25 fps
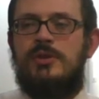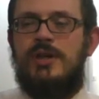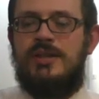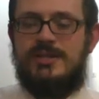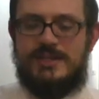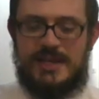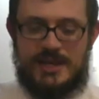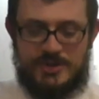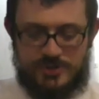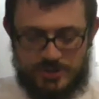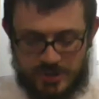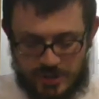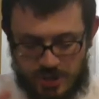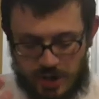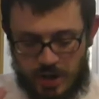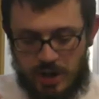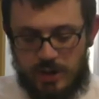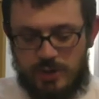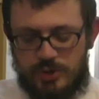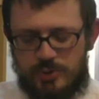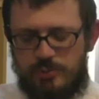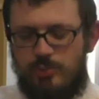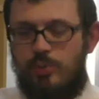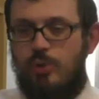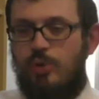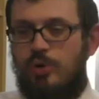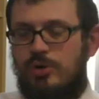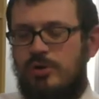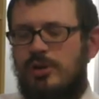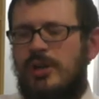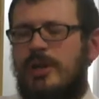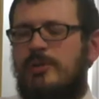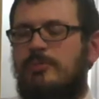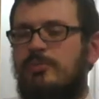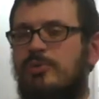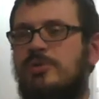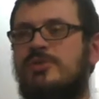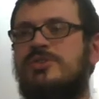That's actually called
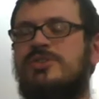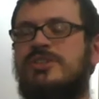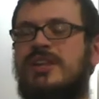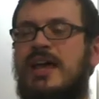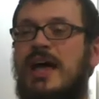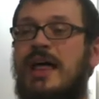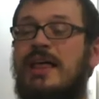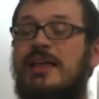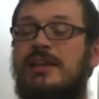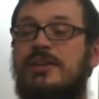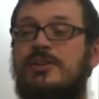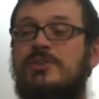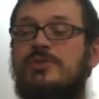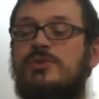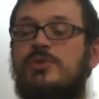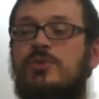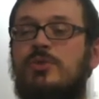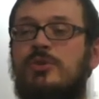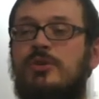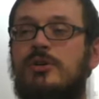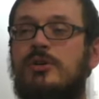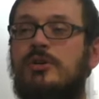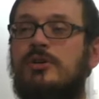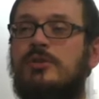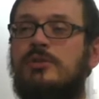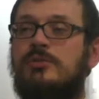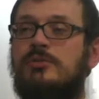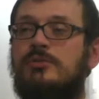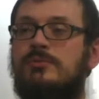borderline personality disorder.